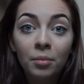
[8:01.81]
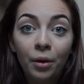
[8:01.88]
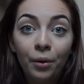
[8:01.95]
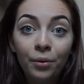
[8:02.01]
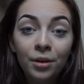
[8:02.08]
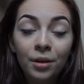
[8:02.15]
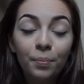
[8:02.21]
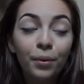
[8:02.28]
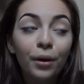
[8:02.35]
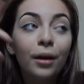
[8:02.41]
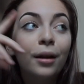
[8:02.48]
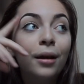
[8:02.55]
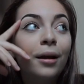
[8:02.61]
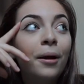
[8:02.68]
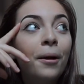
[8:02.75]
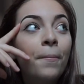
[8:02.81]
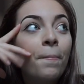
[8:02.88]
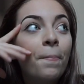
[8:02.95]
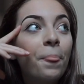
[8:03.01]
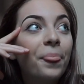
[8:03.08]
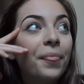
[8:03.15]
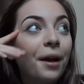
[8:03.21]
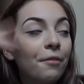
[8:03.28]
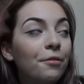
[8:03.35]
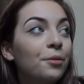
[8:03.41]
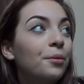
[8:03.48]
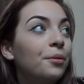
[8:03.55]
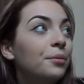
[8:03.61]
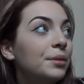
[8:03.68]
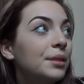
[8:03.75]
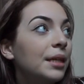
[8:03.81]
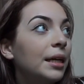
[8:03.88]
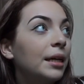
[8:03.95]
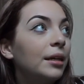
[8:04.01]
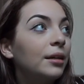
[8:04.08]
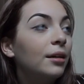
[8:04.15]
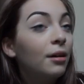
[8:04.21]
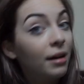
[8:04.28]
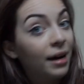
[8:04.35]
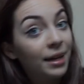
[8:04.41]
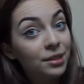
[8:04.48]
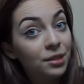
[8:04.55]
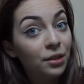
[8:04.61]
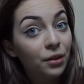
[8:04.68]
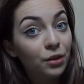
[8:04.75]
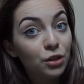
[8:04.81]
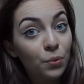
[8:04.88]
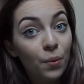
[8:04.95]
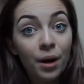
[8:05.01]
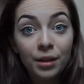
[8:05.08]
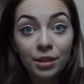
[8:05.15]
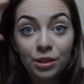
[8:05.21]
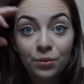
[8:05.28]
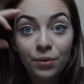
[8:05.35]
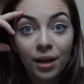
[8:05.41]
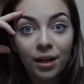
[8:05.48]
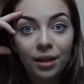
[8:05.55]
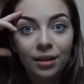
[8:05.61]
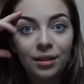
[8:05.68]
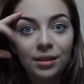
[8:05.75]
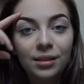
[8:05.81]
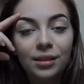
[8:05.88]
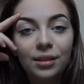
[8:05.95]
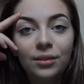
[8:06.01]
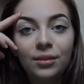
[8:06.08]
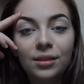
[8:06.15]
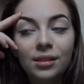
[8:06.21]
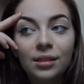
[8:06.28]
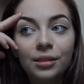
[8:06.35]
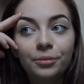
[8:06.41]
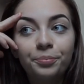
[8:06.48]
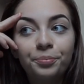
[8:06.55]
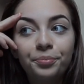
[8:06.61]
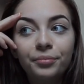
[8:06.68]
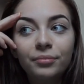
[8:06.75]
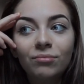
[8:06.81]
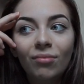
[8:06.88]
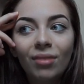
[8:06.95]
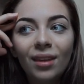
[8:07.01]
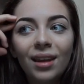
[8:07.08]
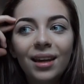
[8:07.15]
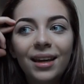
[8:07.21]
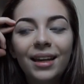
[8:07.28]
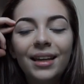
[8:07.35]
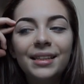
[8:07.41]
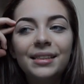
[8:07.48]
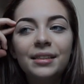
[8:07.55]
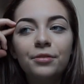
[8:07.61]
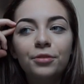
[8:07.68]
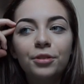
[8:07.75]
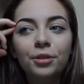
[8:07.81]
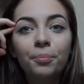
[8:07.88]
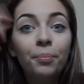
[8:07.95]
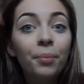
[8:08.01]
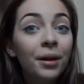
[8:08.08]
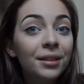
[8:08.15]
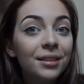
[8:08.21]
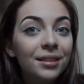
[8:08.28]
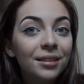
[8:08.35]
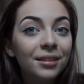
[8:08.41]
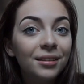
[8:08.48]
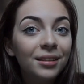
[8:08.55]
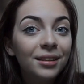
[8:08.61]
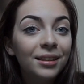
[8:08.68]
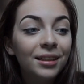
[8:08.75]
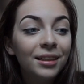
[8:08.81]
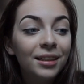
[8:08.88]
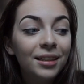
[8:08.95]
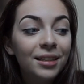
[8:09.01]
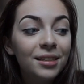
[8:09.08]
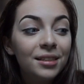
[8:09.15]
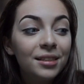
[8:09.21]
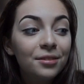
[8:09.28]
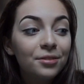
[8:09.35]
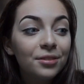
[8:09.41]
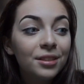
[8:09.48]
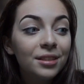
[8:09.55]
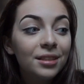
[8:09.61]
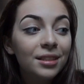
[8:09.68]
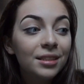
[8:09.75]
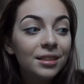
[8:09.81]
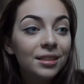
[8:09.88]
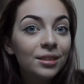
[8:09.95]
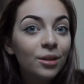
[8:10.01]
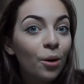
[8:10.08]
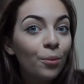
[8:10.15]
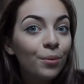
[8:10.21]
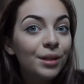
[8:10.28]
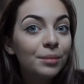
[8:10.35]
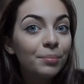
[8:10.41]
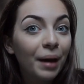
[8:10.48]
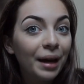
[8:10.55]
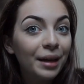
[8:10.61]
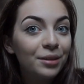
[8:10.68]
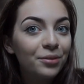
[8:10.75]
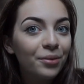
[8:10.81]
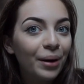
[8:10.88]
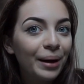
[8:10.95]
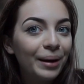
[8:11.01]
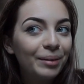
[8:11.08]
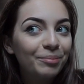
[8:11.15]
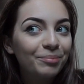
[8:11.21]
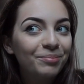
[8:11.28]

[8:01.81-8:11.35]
mood, but everyone was like, oh, I had to look twice to recognize you. So it is different, but different isn't always bad, right?